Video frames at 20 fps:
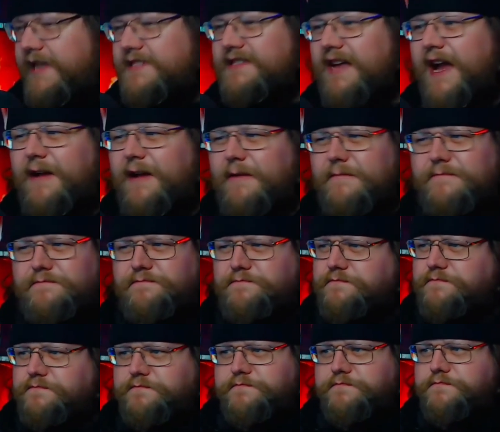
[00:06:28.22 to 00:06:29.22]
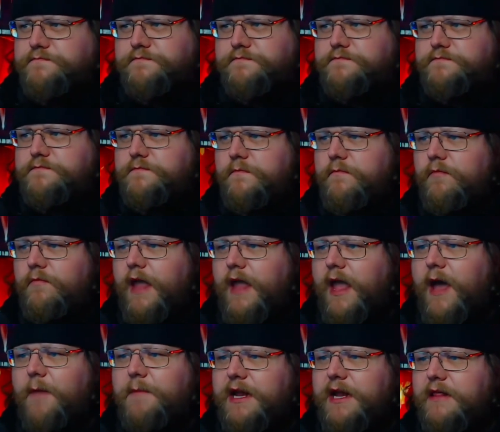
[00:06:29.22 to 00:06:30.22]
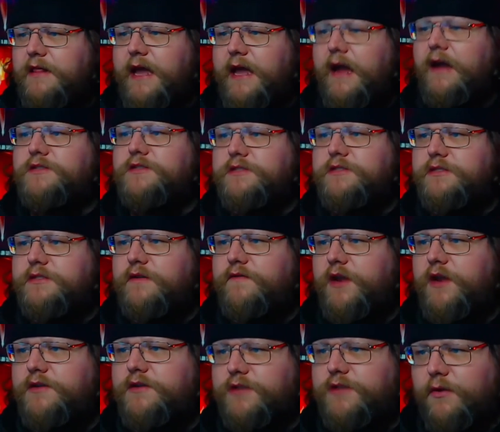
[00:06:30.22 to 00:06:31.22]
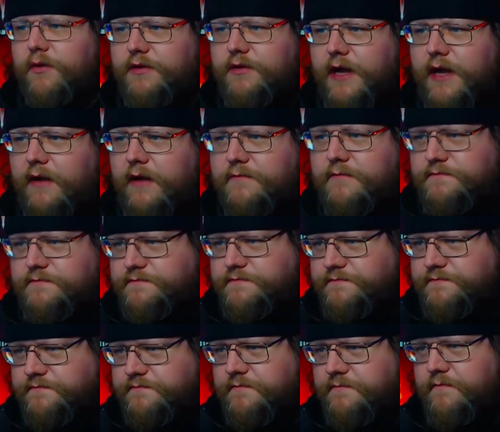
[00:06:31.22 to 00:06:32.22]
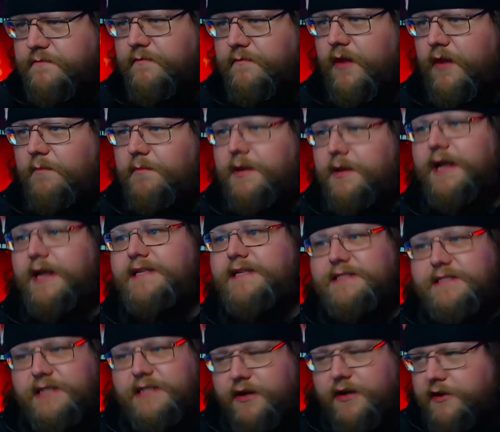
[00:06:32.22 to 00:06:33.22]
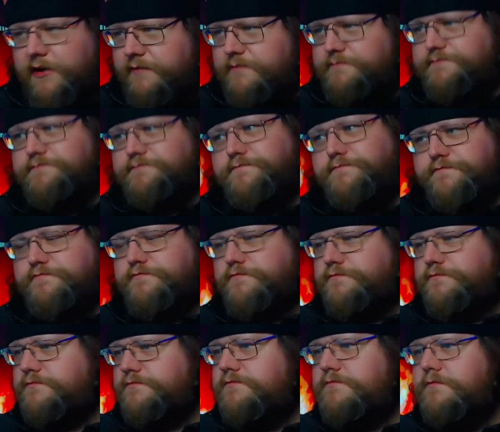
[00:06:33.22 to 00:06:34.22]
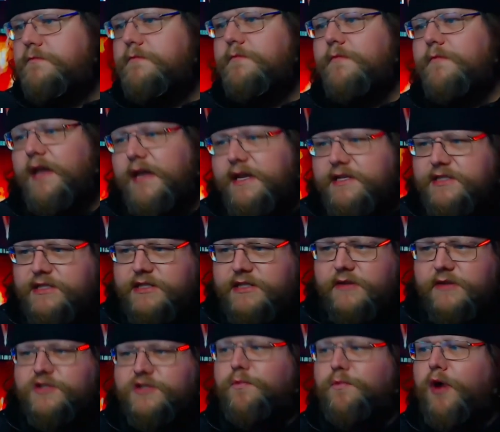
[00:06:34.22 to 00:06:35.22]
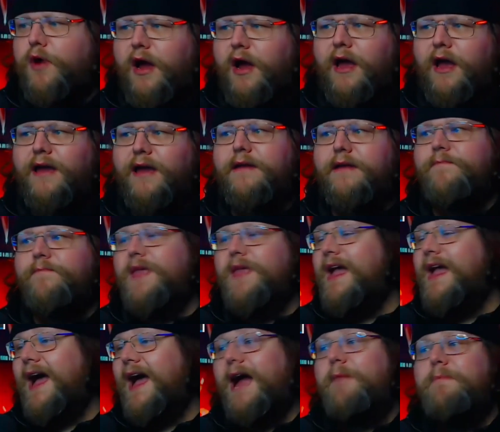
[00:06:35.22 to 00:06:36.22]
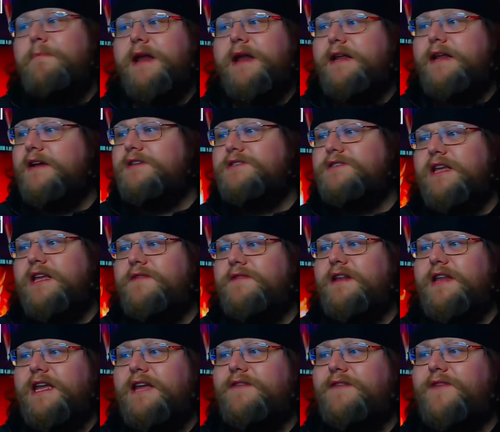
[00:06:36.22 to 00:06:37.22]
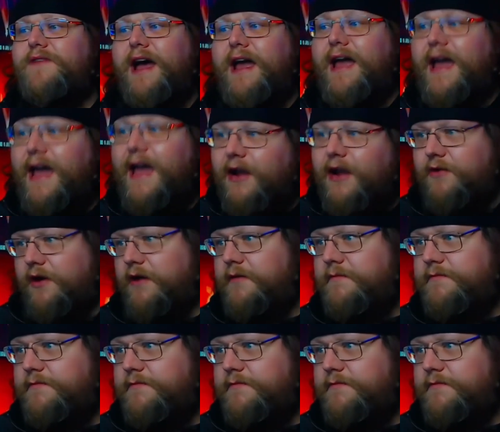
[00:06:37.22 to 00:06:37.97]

like, how many thousands of years old now? But he's, you know, he's still spry. I bet he doesn't even need Viagra.